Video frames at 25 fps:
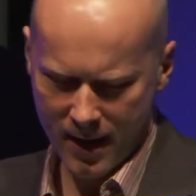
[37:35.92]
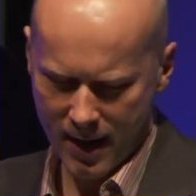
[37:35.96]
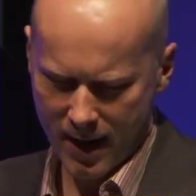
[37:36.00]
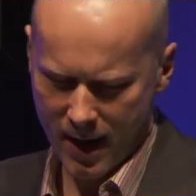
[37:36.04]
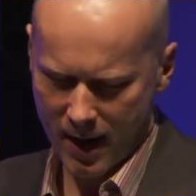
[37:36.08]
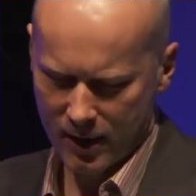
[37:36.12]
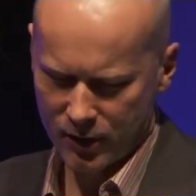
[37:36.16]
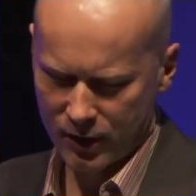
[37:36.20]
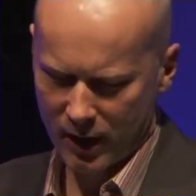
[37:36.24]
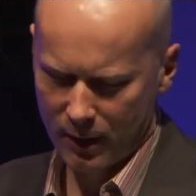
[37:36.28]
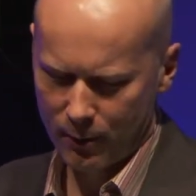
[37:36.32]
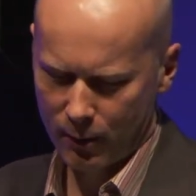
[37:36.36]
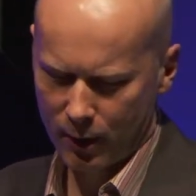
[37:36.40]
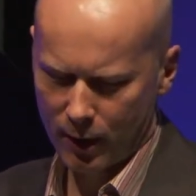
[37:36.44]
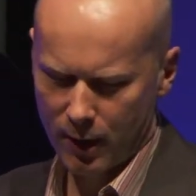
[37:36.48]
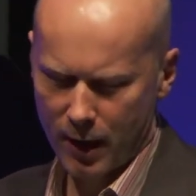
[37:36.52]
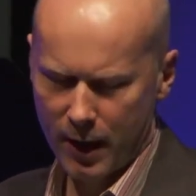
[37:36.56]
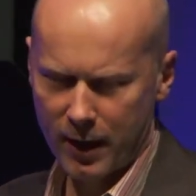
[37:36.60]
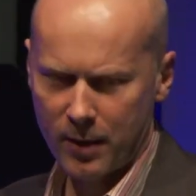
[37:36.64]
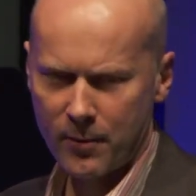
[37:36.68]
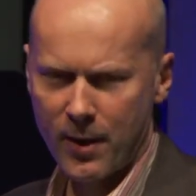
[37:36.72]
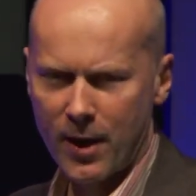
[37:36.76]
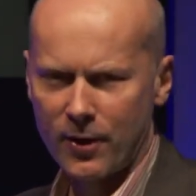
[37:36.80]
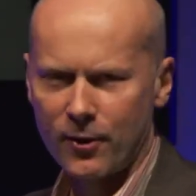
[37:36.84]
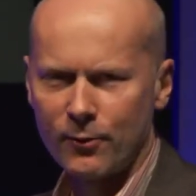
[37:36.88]
Uh, say what you
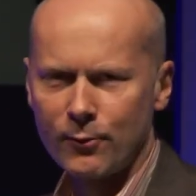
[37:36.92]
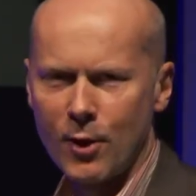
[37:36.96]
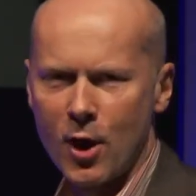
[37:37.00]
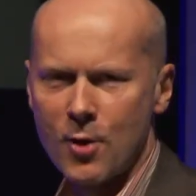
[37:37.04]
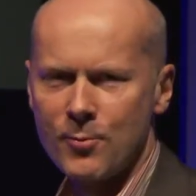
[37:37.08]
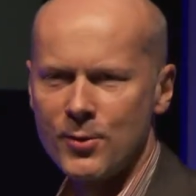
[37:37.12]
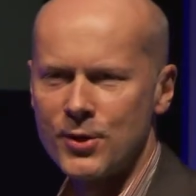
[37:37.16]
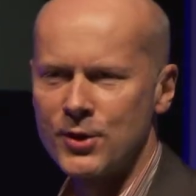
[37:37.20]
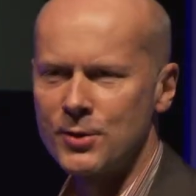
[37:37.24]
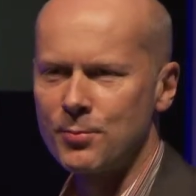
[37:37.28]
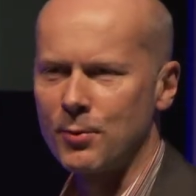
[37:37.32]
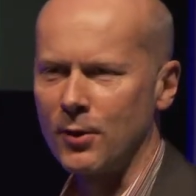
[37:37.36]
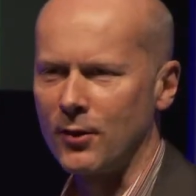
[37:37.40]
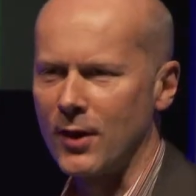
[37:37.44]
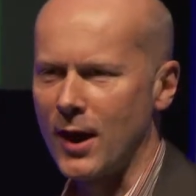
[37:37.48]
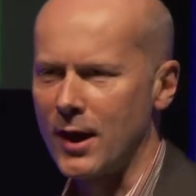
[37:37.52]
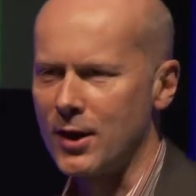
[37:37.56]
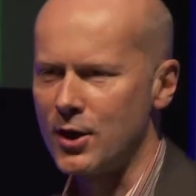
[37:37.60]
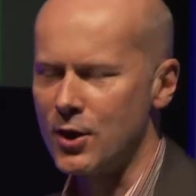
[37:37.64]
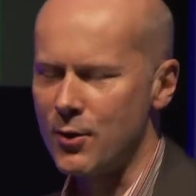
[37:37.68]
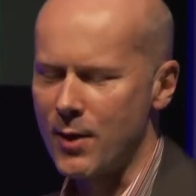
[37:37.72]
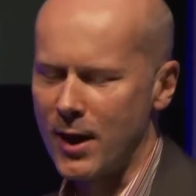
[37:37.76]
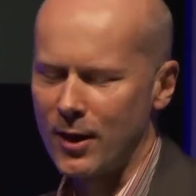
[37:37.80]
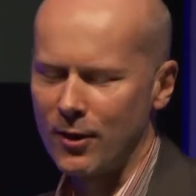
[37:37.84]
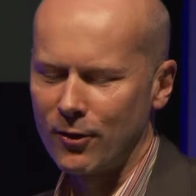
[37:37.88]
like about the Romans, but they
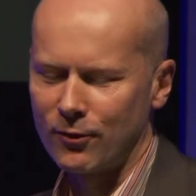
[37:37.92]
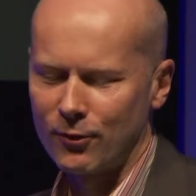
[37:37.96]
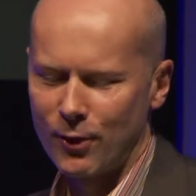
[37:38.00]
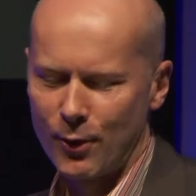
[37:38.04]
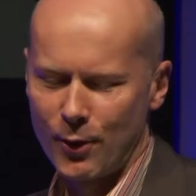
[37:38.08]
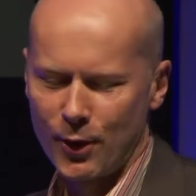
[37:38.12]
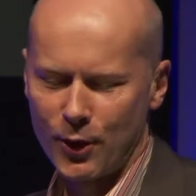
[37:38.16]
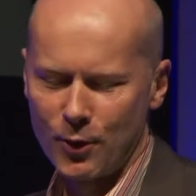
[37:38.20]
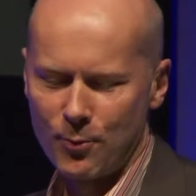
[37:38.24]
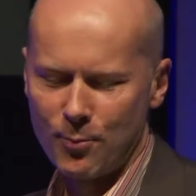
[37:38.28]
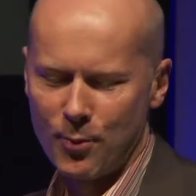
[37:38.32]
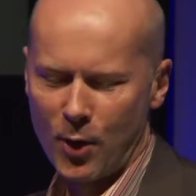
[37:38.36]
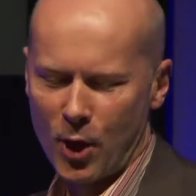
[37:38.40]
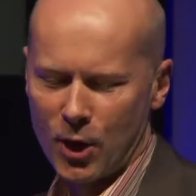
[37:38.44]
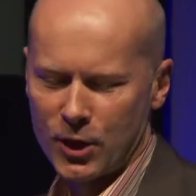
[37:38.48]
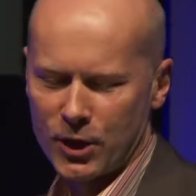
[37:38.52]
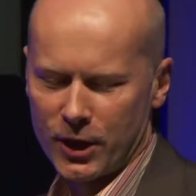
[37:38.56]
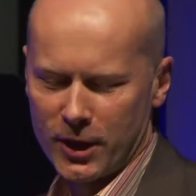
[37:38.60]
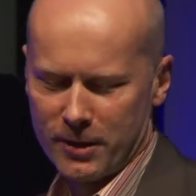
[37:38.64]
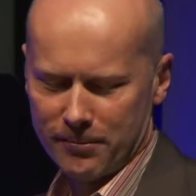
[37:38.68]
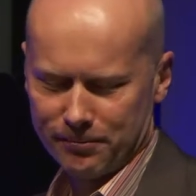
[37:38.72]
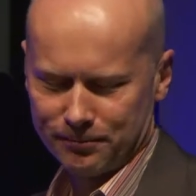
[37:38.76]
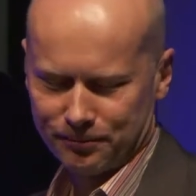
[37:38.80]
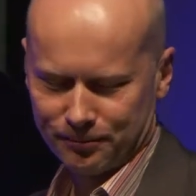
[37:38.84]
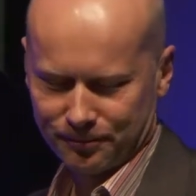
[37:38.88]
knew how to throw a good
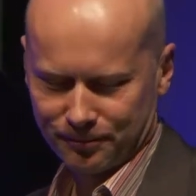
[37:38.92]
party.